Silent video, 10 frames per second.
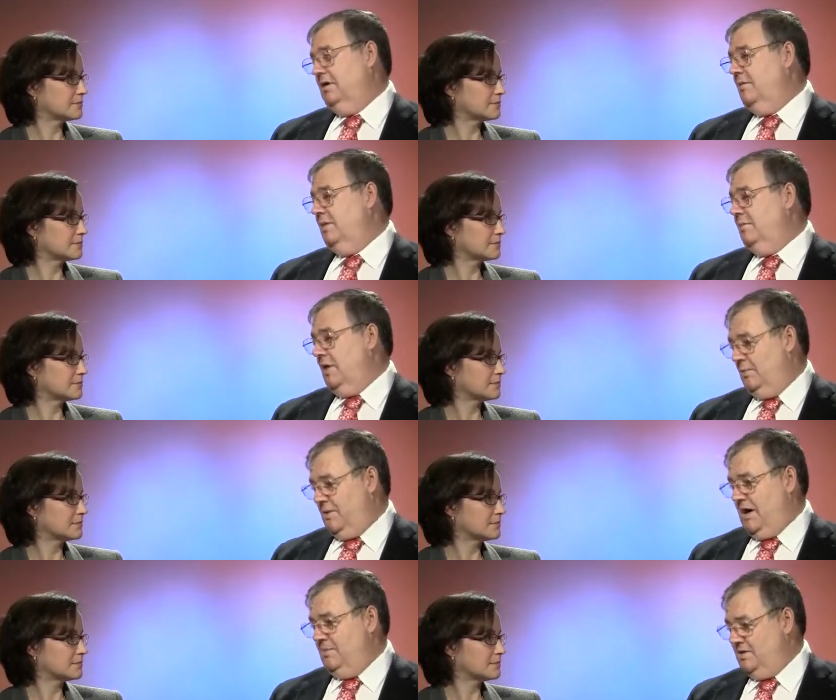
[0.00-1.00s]
Speaker 1: I mean,
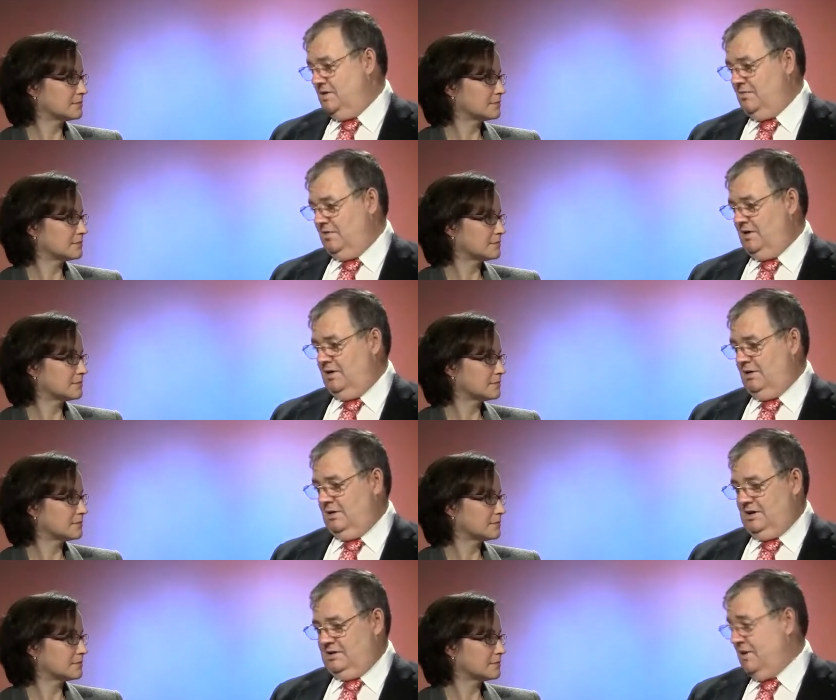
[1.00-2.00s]
Obama is a very
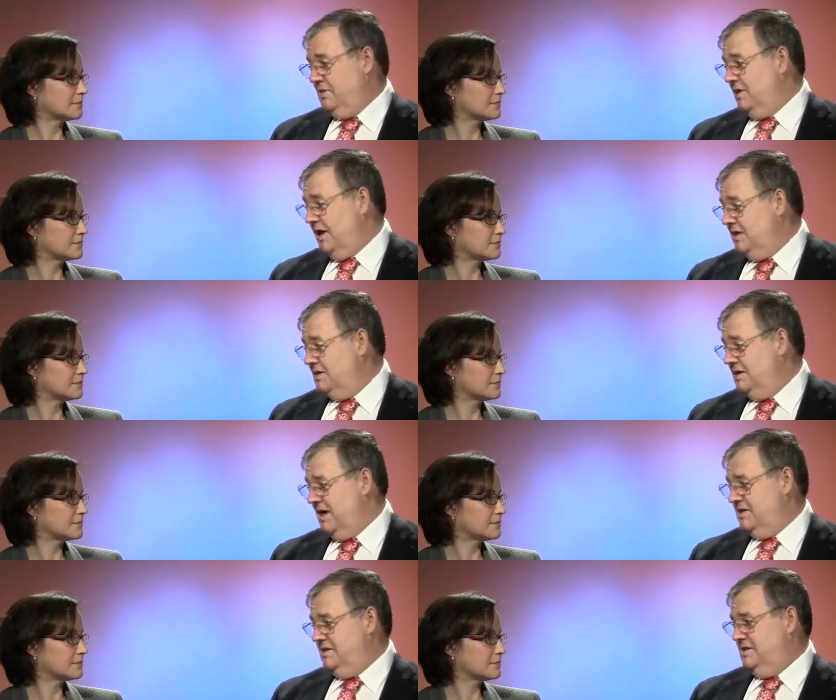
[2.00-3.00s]
uh, is a mental case, a
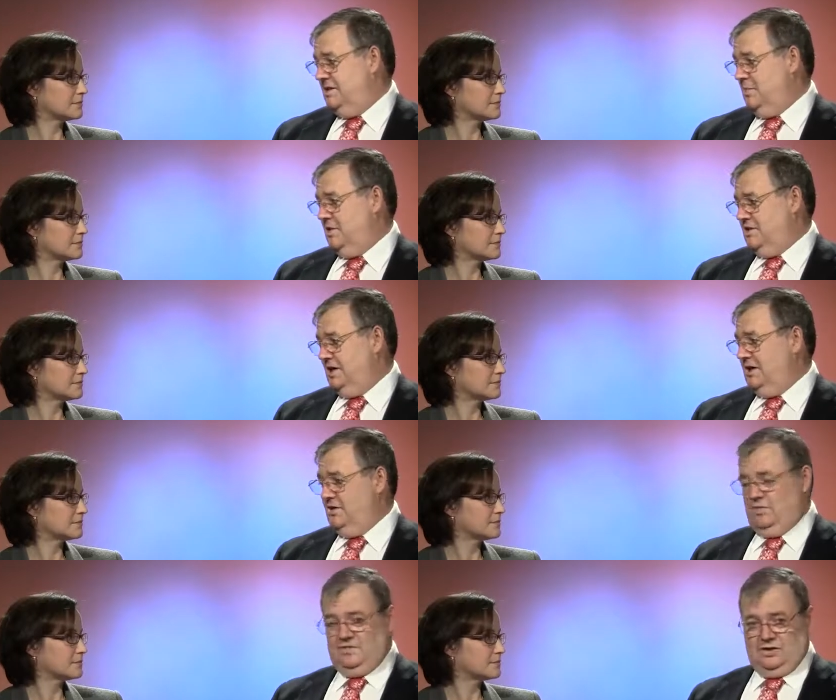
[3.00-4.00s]
narcissistic
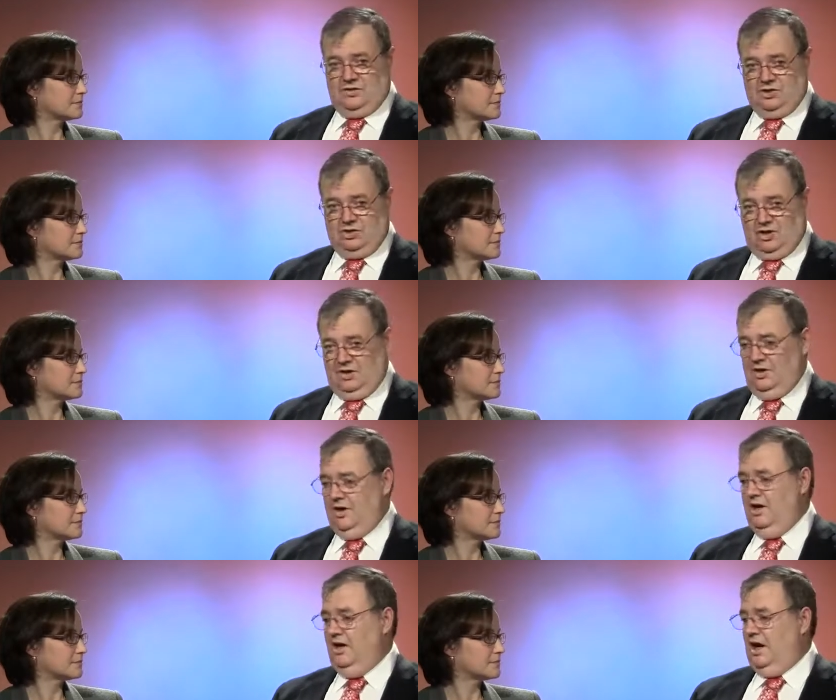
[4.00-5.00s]
personality, as we've said on this show,
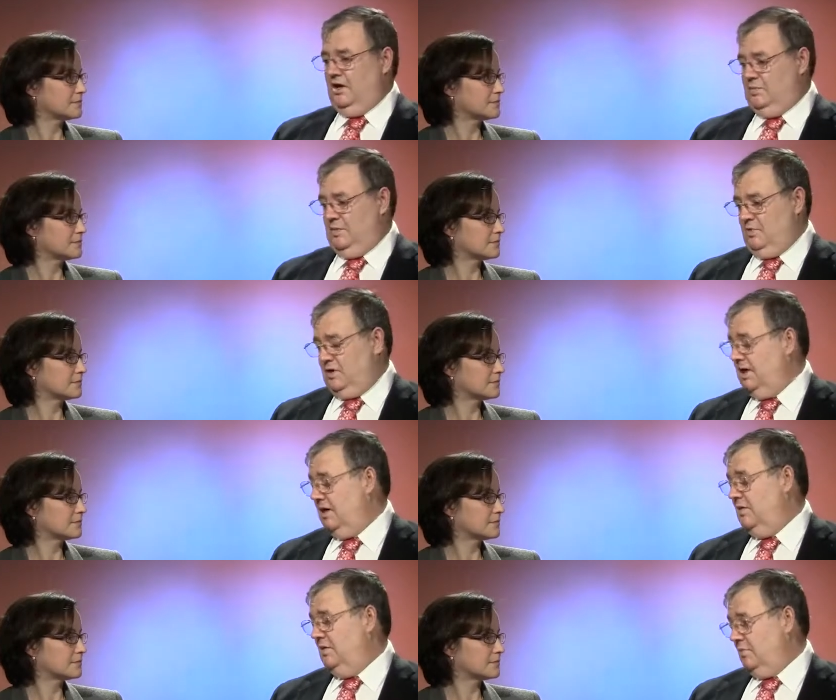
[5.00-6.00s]
as people can
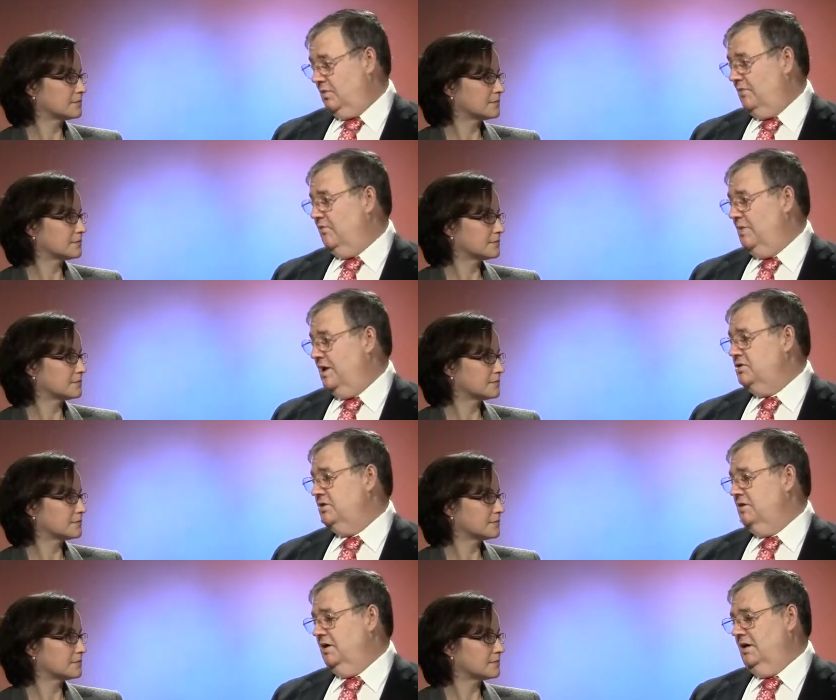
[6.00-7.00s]
get more
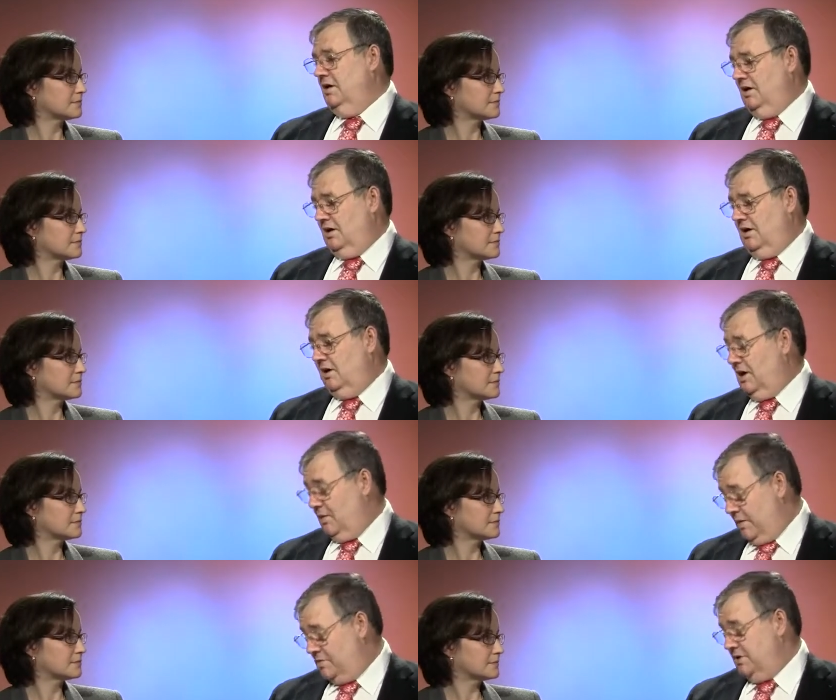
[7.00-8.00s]
information uh, on
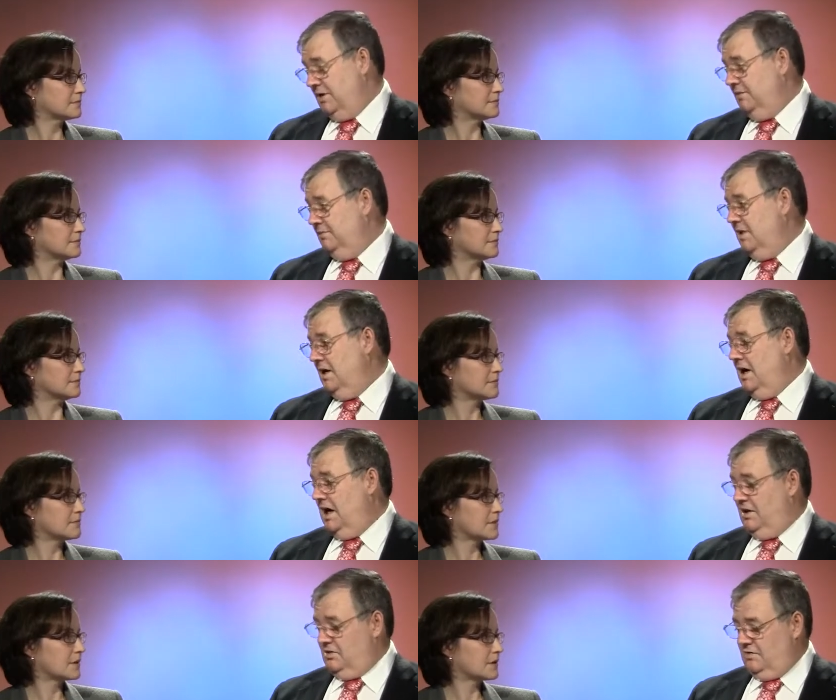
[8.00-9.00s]
our website. Mm.
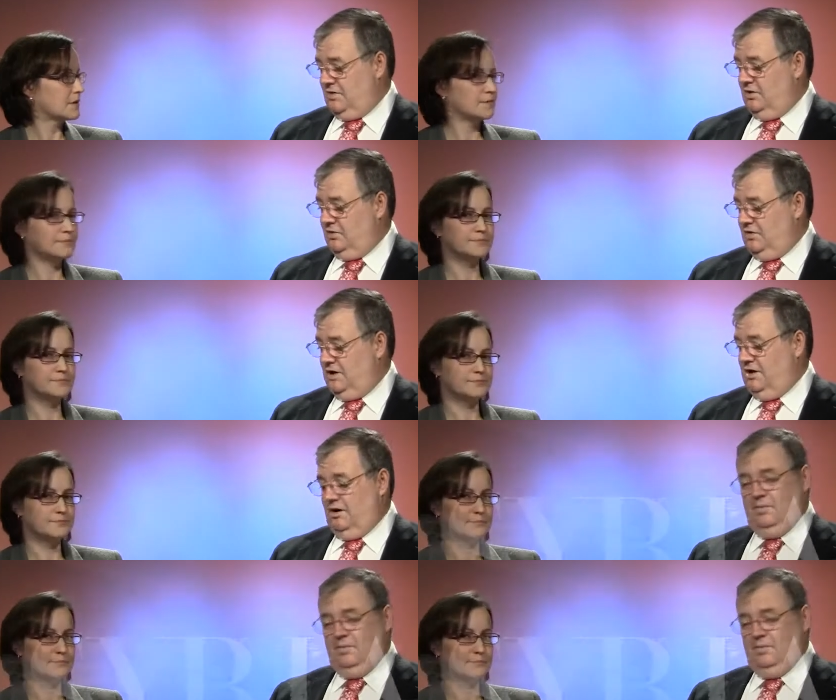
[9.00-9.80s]
And there's a very good video, I